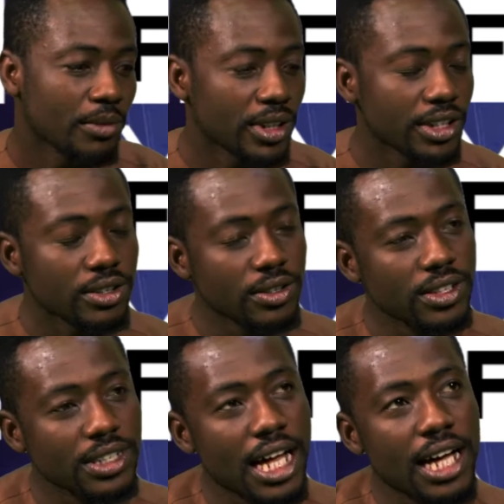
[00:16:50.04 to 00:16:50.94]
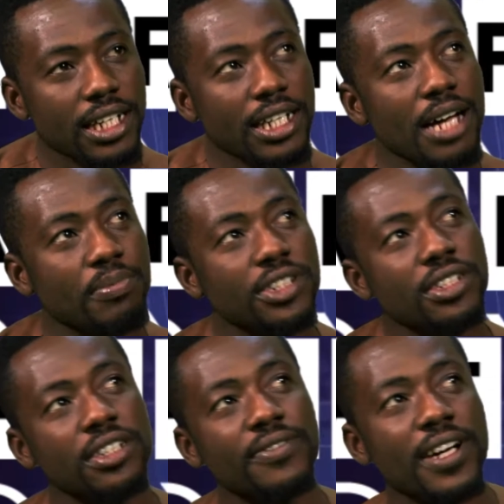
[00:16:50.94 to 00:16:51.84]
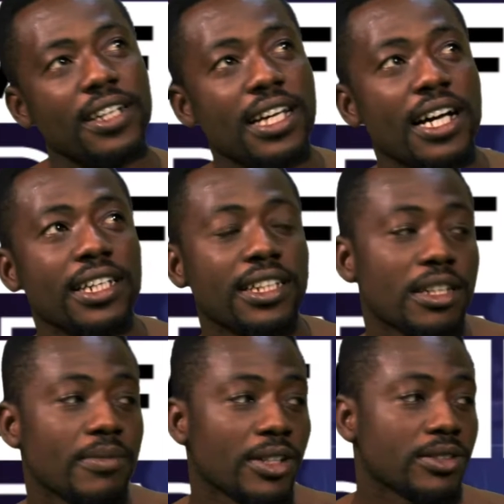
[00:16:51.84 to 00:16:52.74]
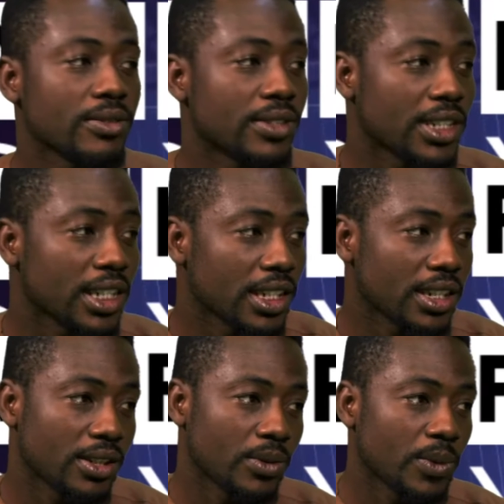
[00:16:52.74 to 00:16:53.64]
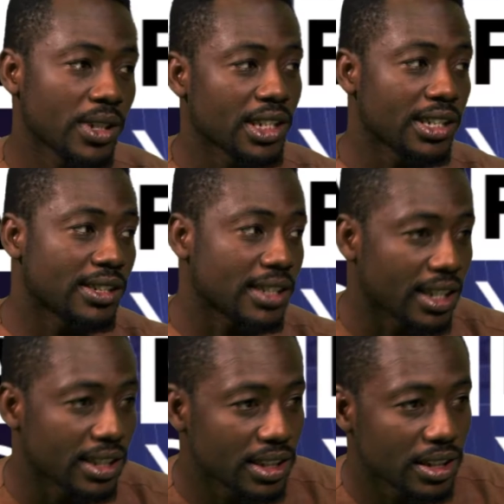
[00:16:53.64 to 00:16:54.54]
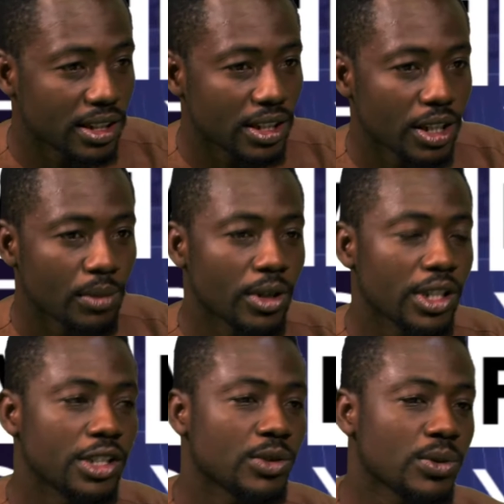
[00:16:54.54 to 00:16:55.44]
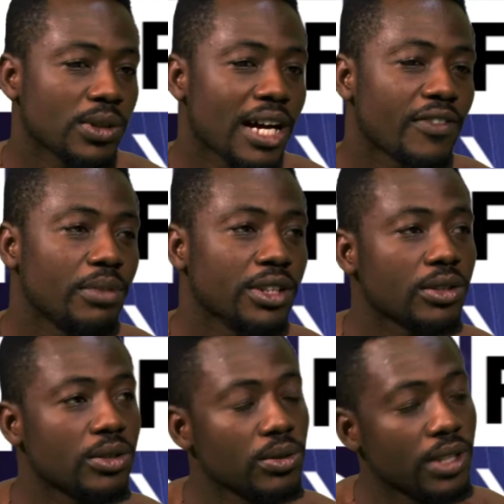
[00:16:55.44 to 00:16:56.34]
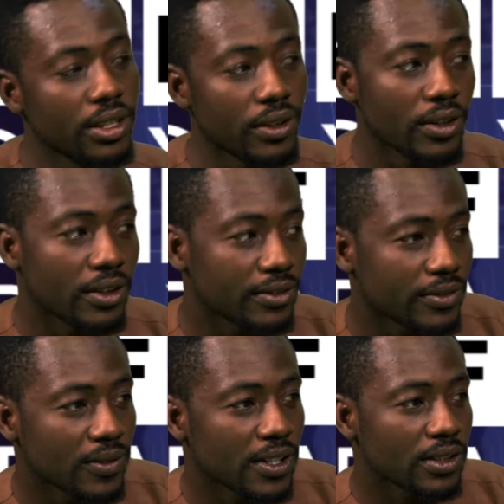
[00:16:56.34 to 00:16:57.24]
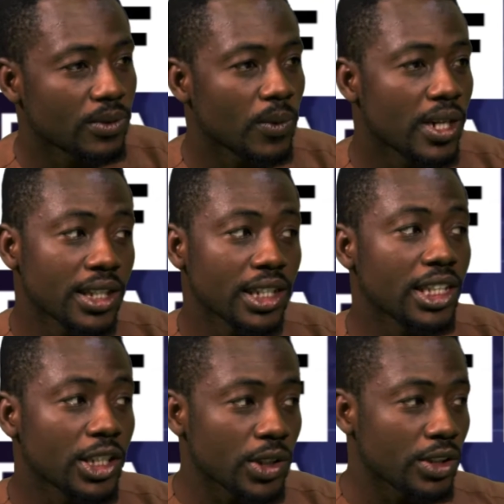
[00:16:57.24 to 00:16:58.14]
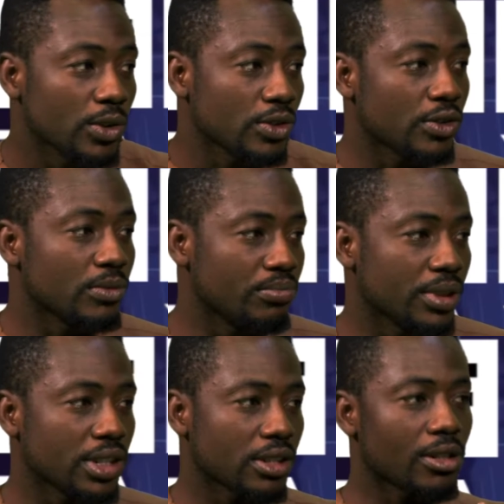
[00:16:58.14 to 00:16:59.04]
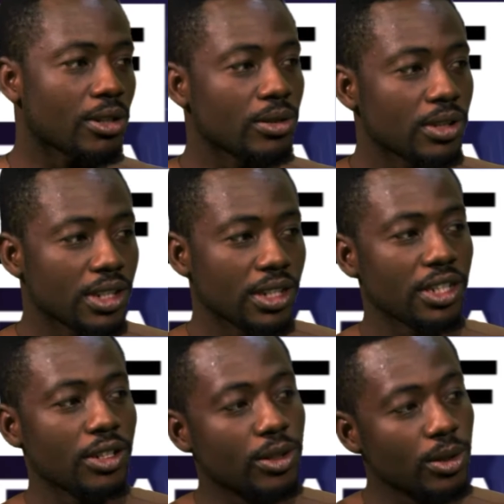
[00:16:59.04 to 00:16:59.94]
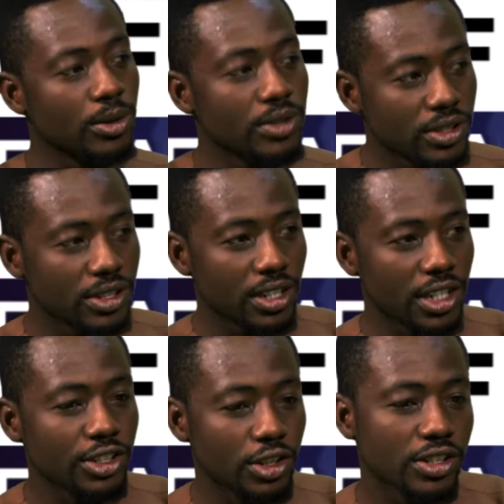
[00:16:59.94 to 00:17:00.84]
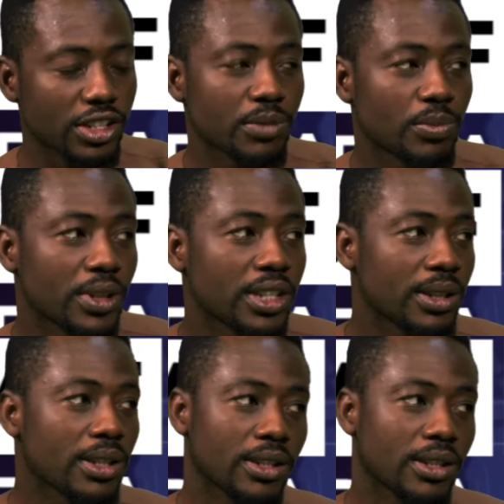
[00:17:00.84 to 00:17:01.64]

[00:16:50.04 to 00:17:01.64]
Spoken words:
But the truth is, I really appreciate the fact that he came out to say what he said. But it would have been good enough when he used to be in close relationship with the